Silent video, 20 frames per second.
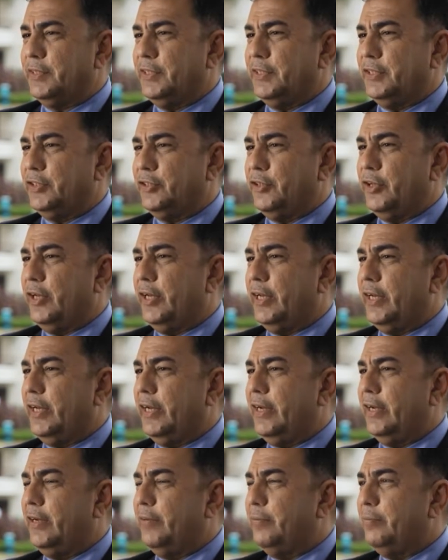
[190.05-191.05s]
it's not
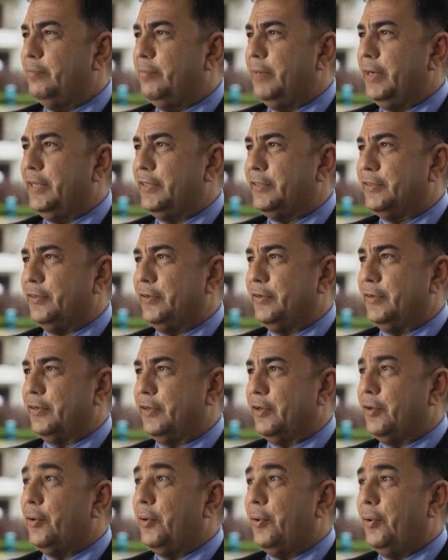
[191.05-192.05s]
a medicine or
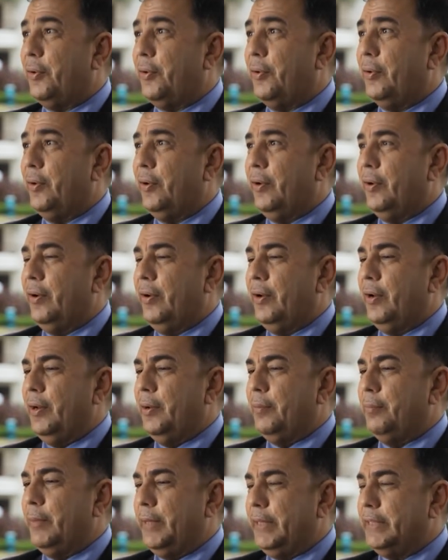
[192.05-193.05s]
cure,
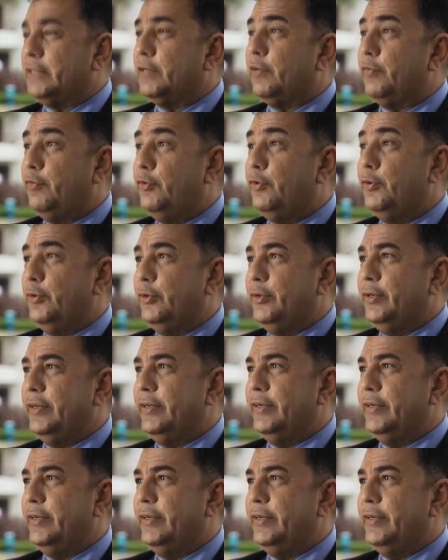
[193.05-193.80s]
but it's a food.